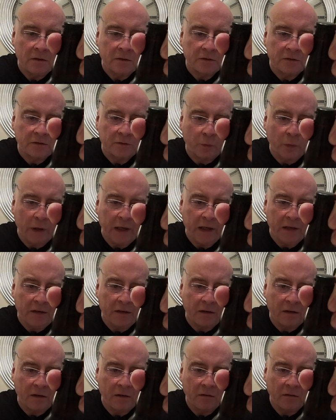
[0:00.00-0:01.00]
Sweden.
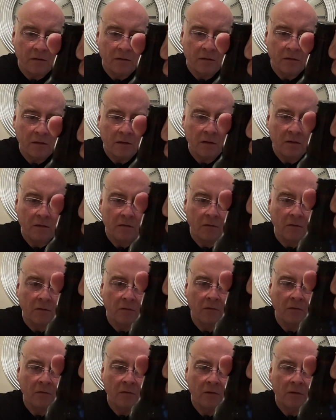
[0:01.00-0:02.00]
Oh.
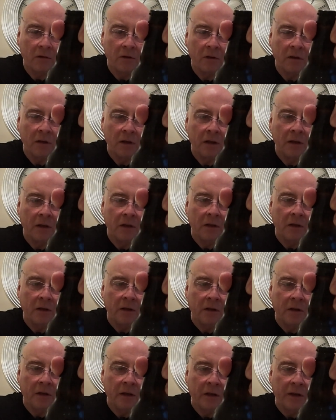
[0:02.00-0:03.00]

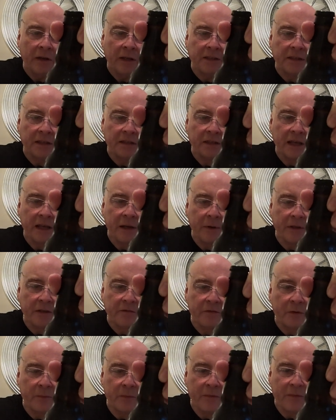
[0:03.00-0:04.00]
It says, anyway, it's
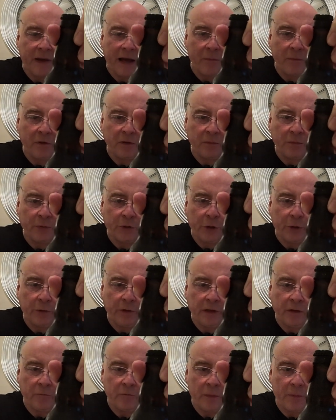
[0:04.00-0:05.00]
from Hambleton
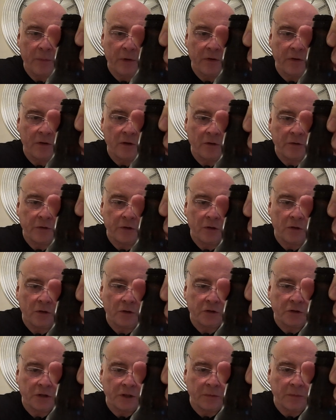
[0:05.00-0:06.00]
Brewery, Ripon, North
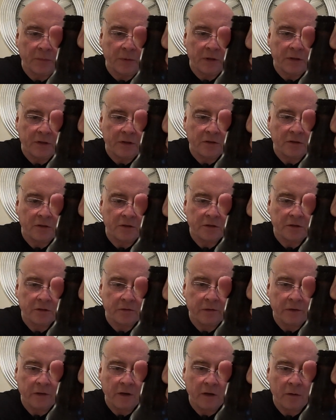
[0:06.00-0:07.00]
Yorkshire, but there's also
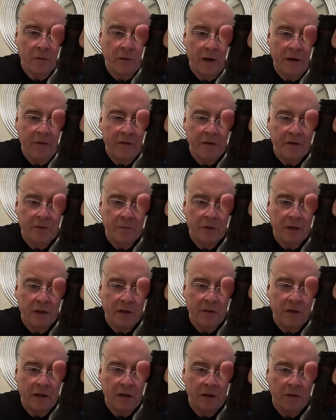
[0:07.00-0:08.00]
for inquiries
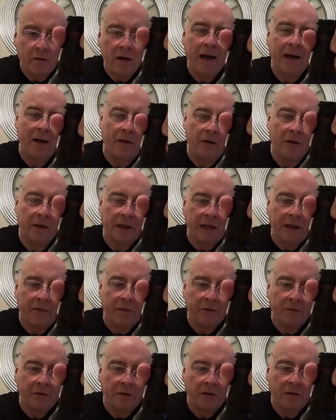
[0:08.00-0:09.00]
within the, okay,
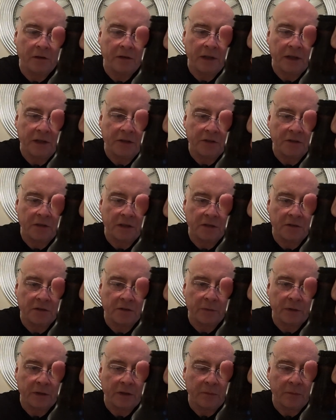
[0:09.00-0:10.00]
they've got an agent in
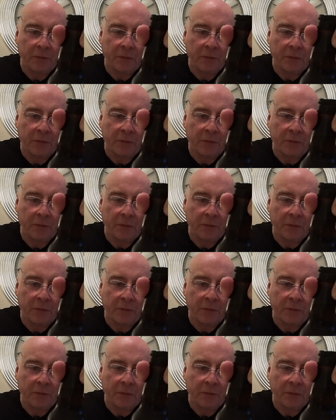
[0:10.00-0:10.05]
Sweden.